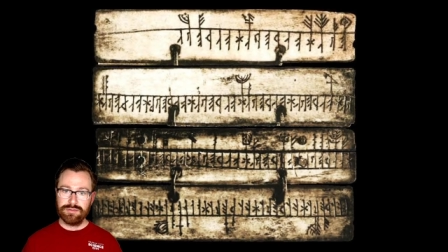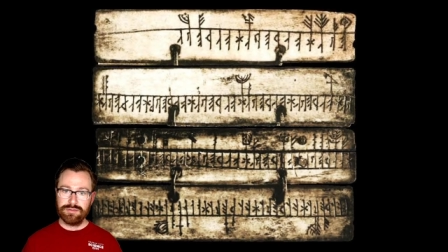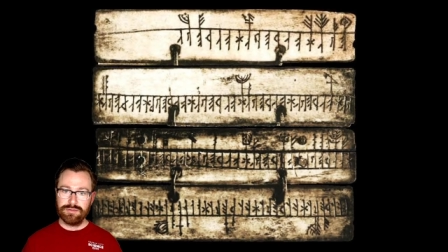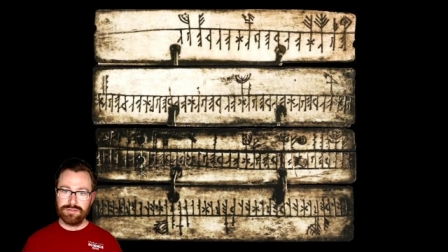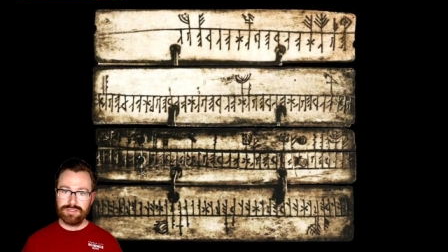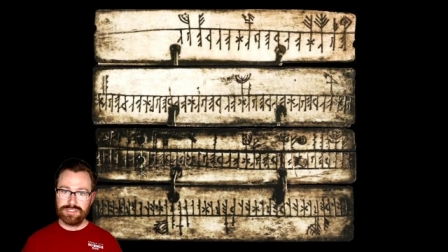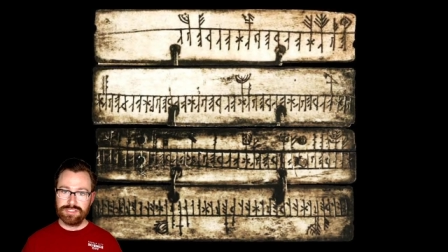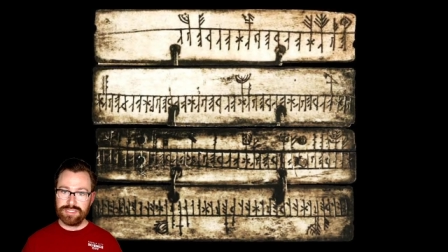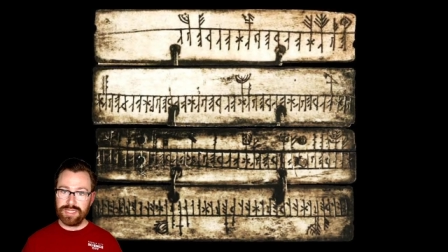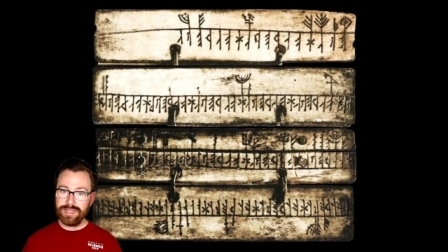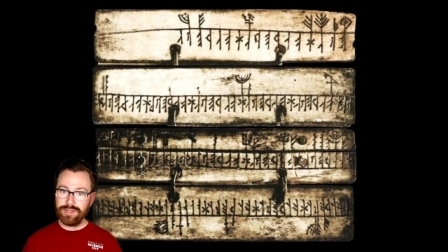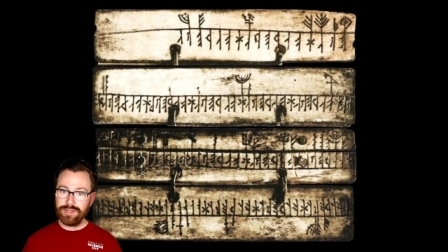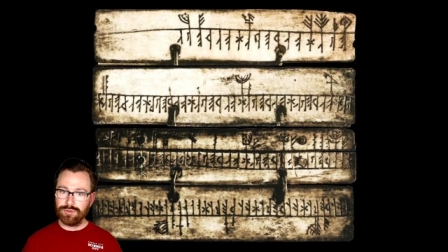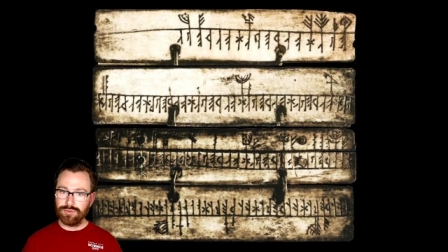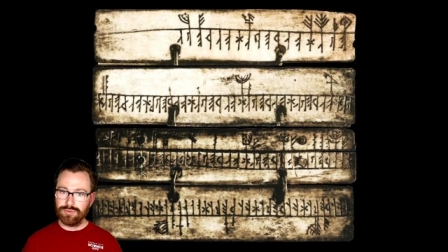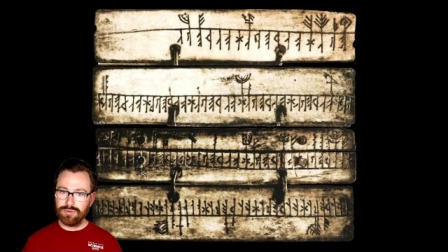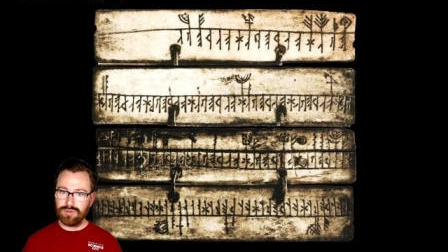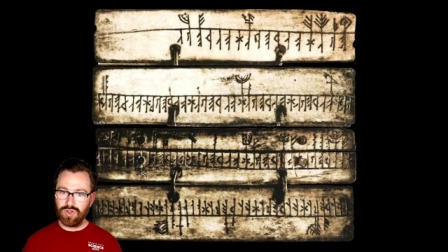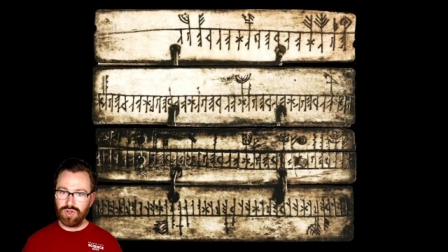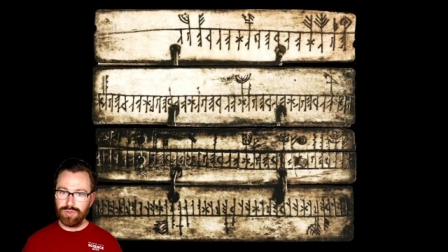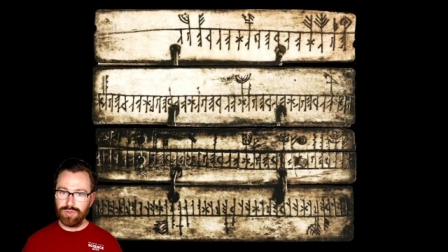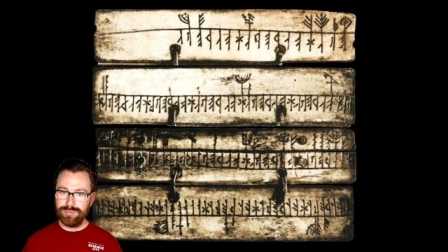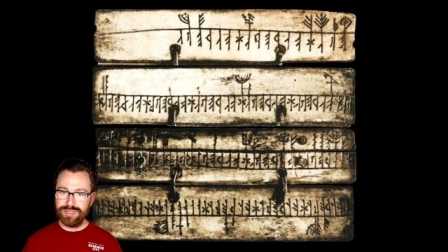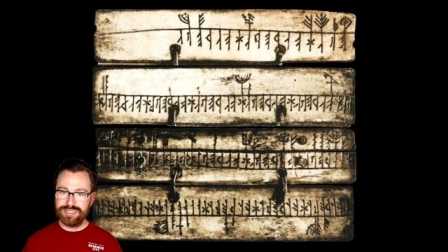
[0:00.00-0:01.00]
cycle
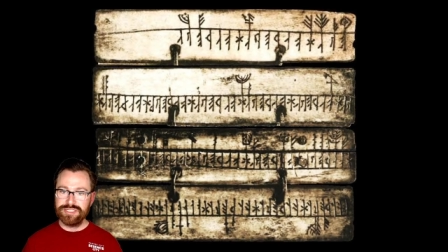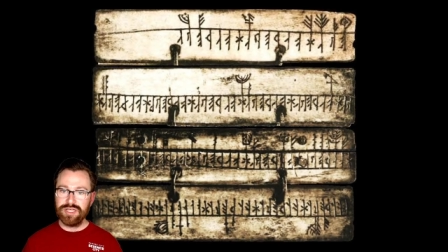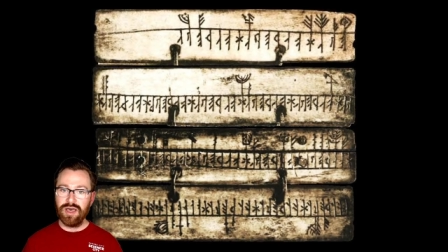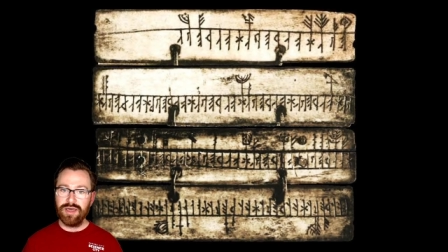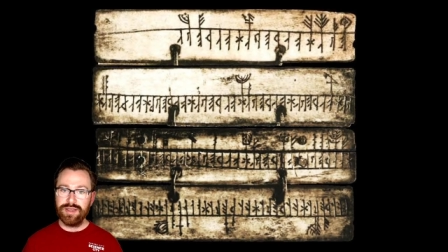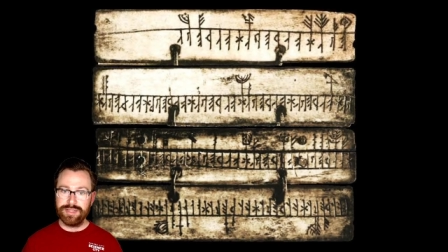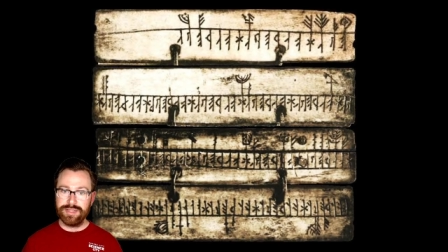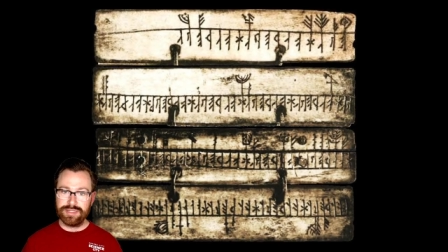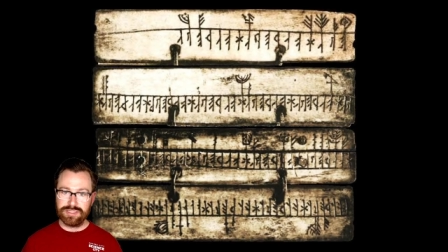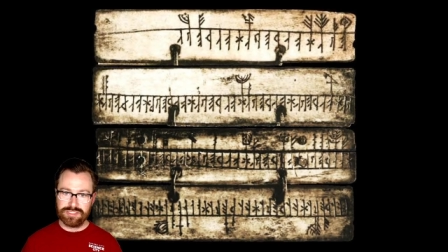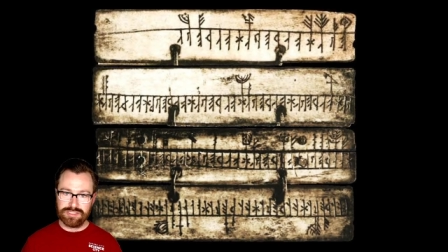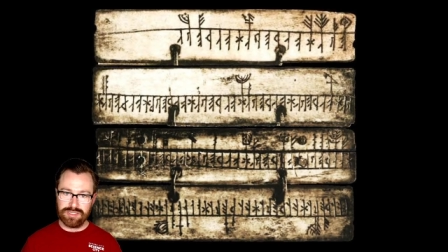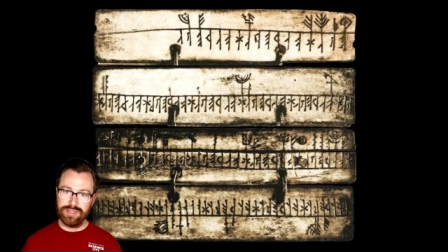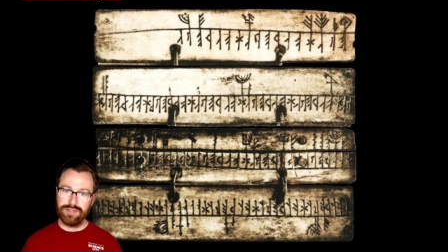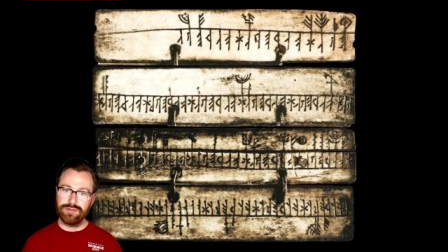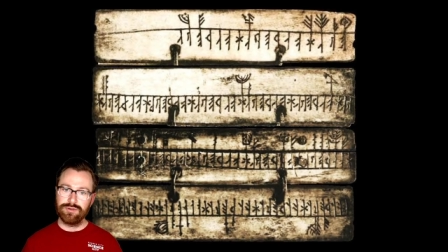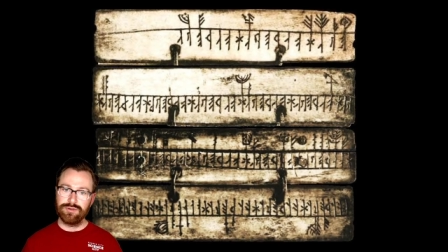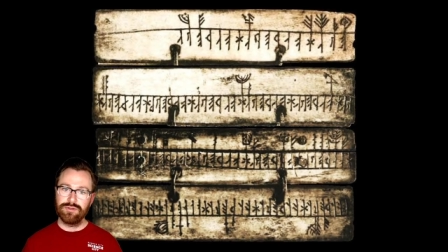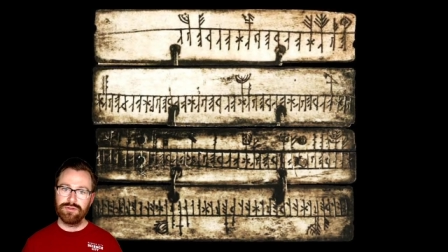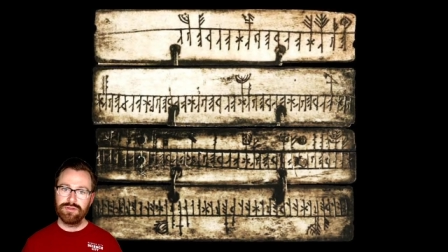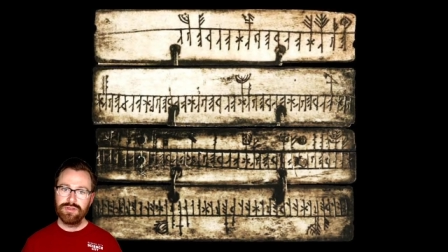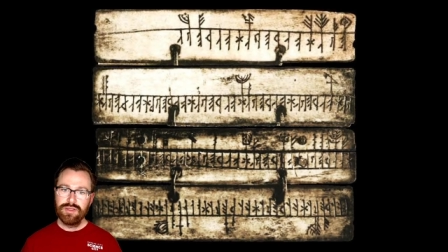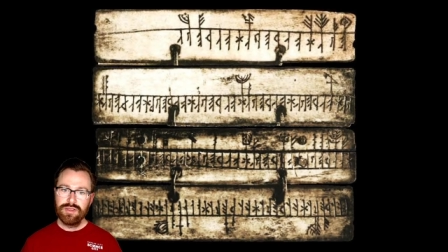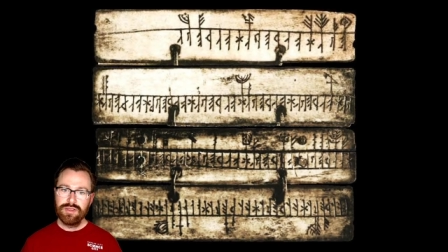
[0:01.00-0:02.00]
called a metonic cycle.